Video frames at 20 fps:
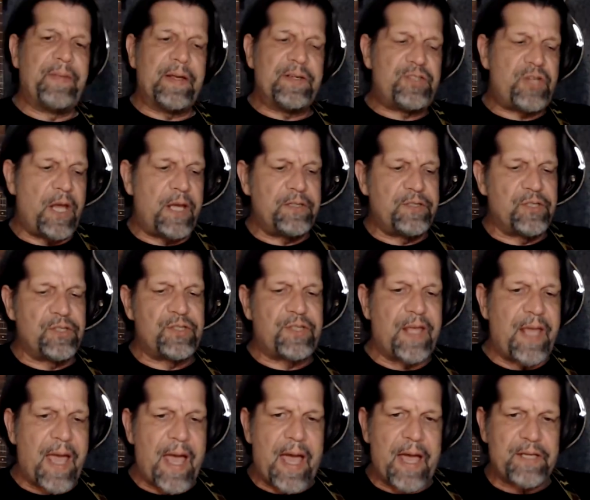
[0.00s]
changes
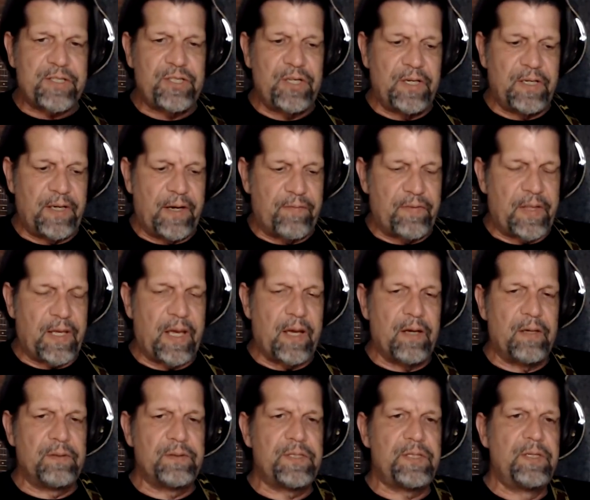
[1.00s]
the action and everything
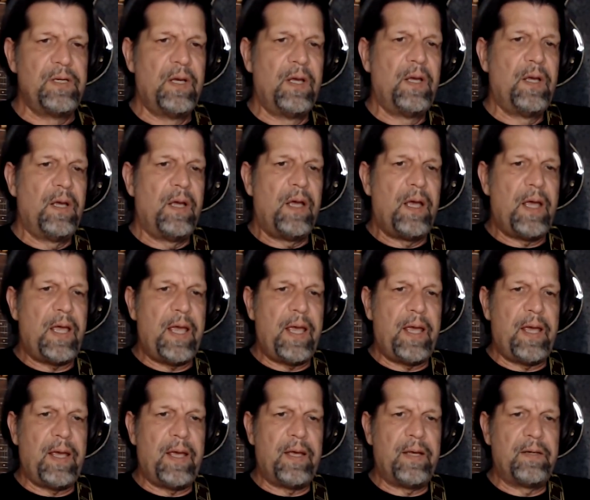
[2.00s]
else.
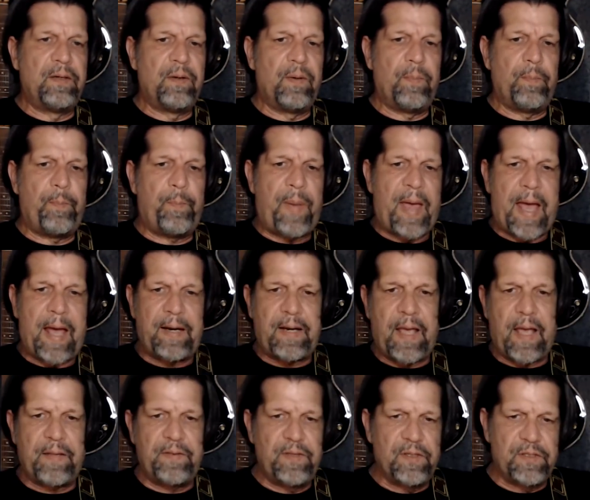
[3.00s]
And Pat
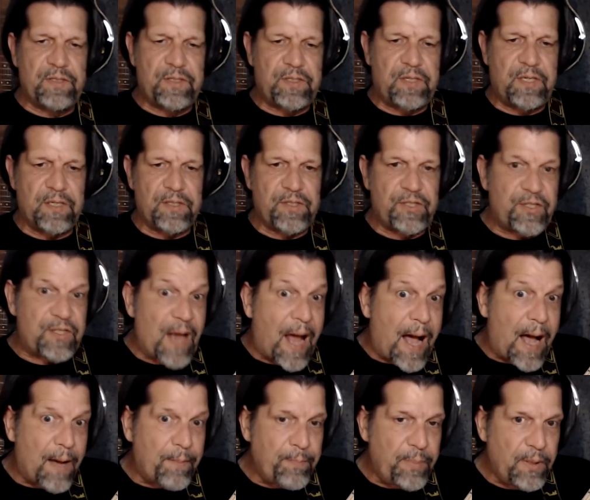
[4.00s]
had this to
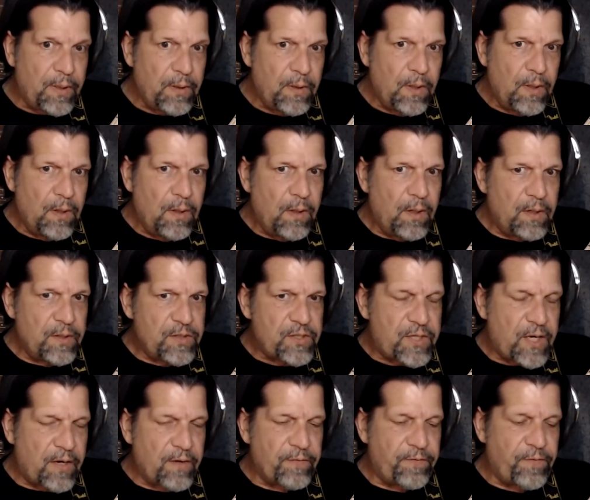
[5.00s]
stop
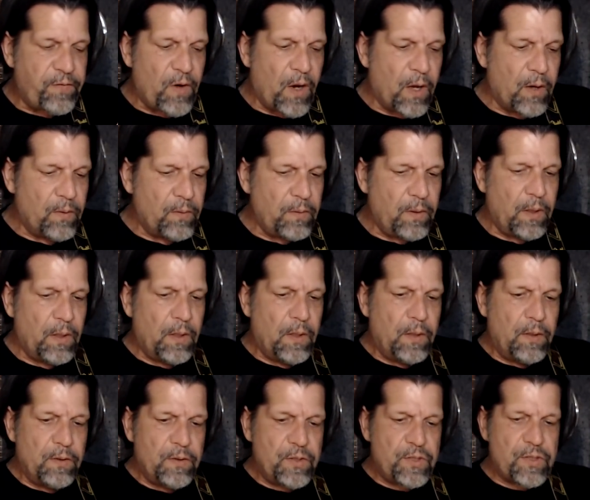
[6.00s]
instead of float.
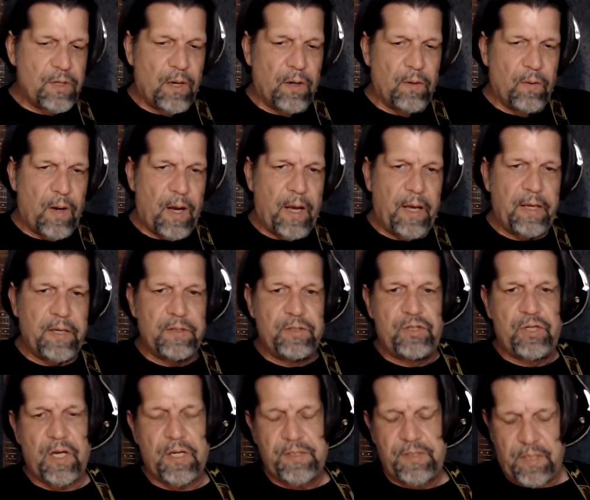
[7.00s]
So I
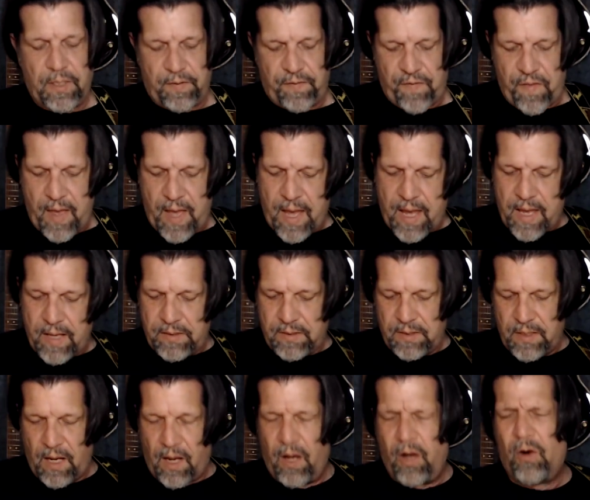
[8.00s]
adjusted that.
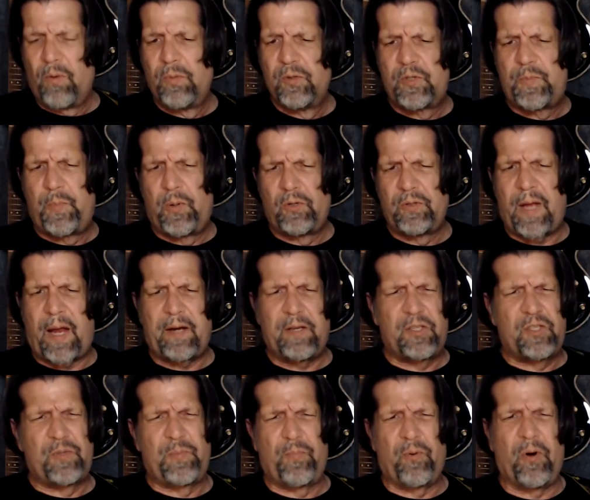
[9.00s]
I almost pulled out a
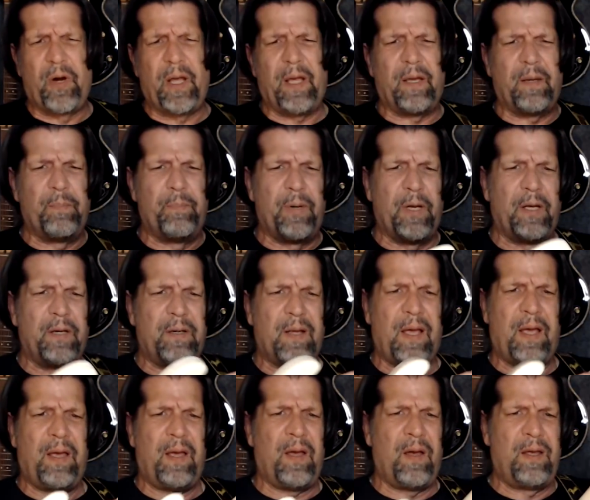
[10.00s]
spring, but
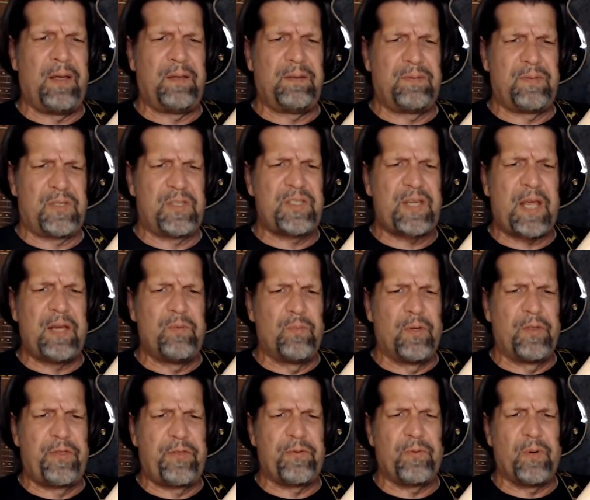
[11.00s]
I stayed
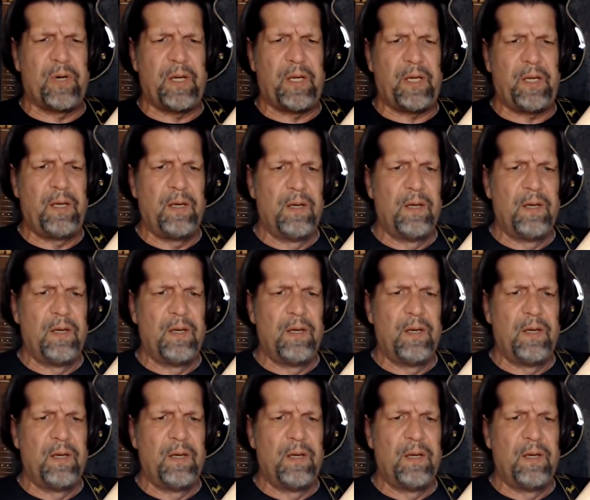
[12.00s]
with 3.